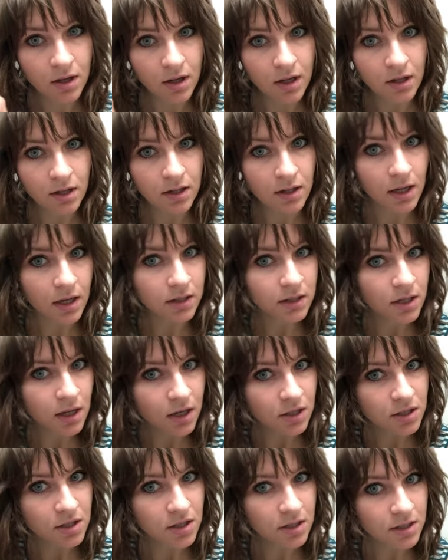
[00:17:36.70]
I did not
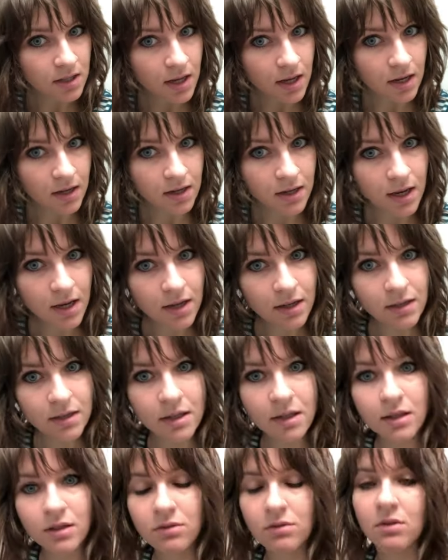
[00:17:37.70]
touch this end yet,
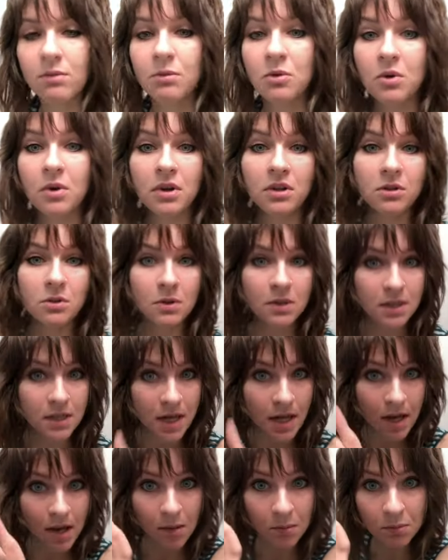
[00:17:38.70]
so I'm going to
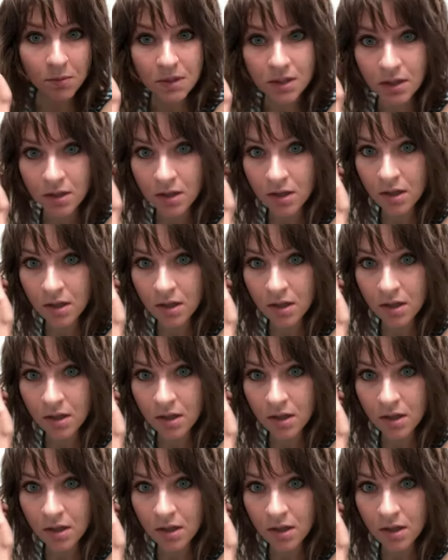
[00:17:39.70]
attempt